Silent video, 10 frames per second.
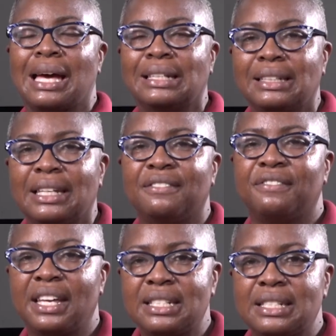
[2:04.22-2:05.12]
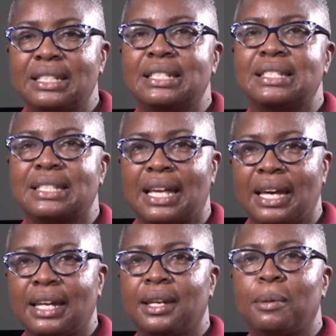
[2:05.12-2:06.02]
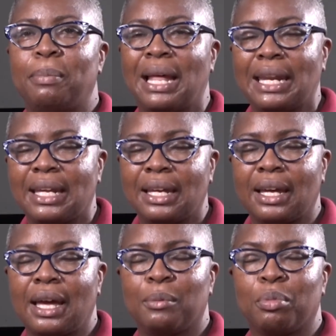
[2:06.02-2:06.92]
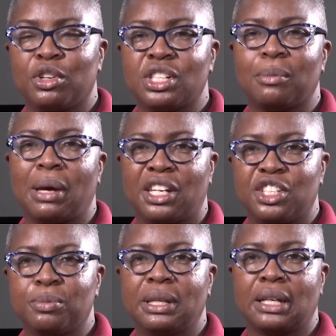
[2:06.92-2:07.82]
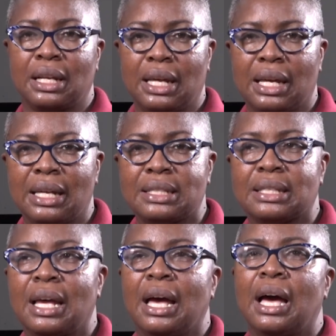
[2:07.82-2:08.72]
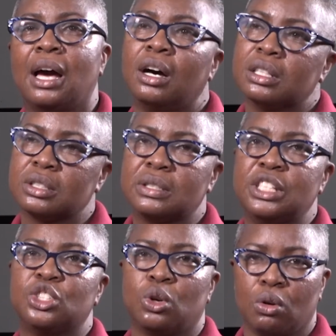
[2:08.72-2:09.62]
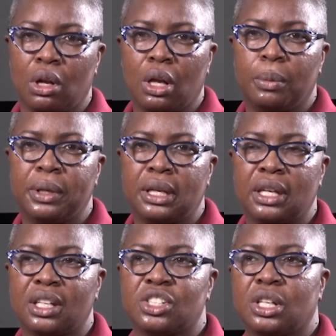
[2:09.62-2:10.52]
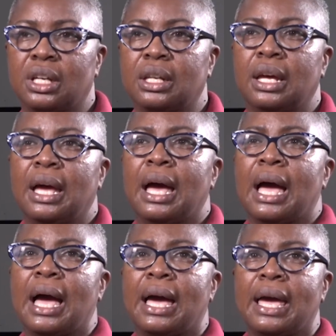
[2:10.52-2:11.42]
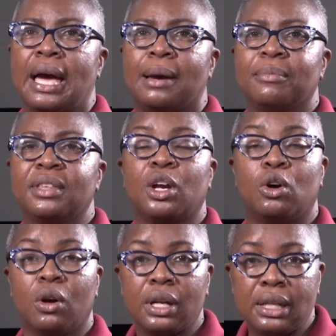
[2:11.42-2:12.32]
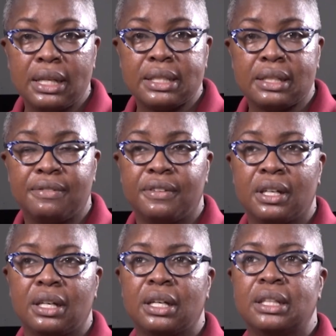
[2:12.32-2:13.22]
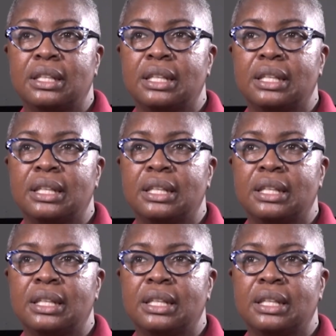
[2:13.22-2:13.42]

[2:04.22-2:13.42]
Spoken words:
and event design planning and project management class. I also teach oral communication. I am the coordinator for